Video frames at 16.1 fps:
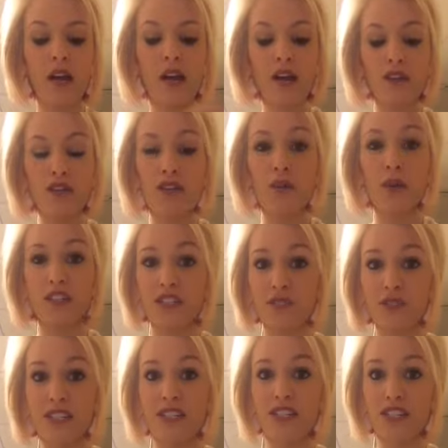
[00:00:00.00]
So what you
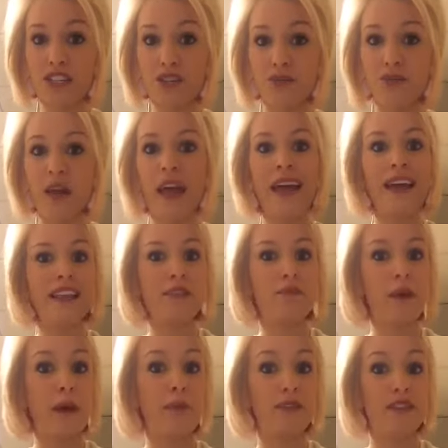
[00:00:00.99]
need to do is be
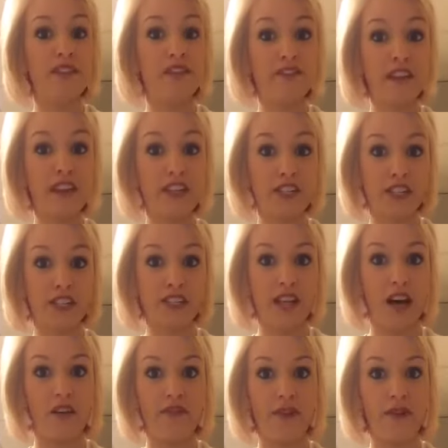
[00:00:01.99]
able to feed
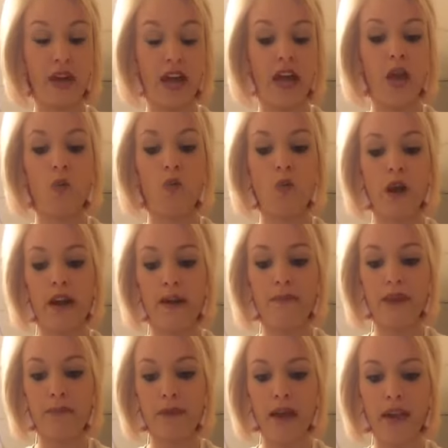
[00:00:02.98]
yourself, okay? And what I
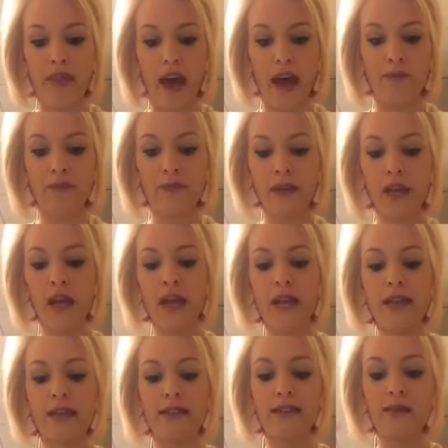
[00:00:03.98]
mean by that is